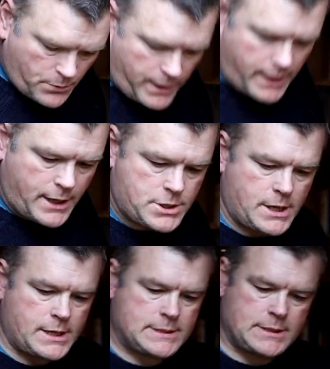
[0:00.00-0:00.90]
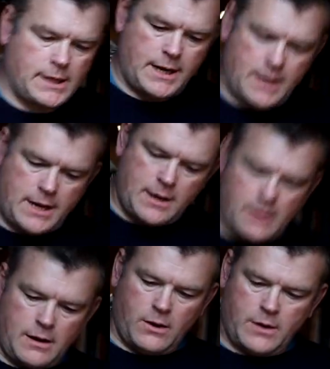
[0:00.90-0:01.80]
which is slightly
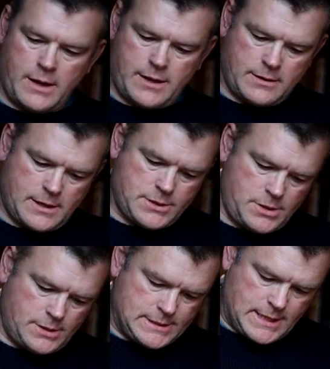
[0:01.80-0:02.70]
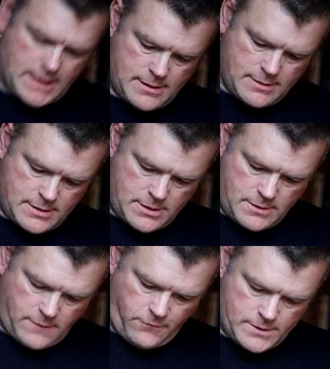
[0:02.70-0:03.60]
longer, as you can see the
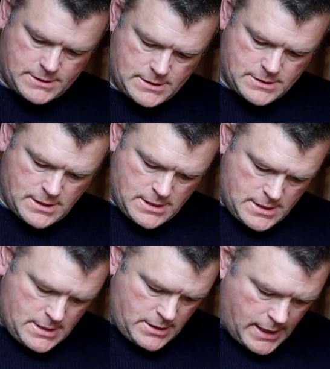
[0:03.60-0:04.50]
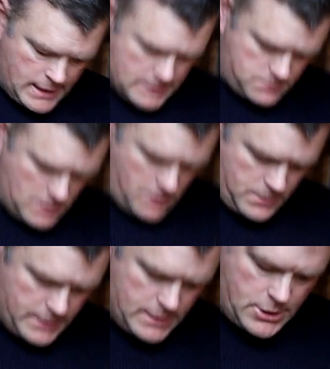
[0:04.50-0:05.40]
two differences. That's what I
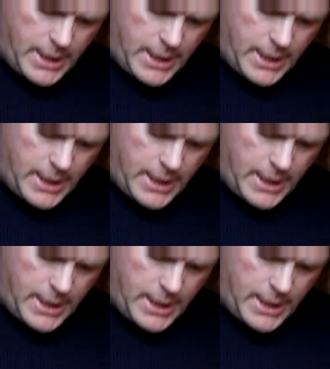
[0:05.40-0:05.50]
wanted to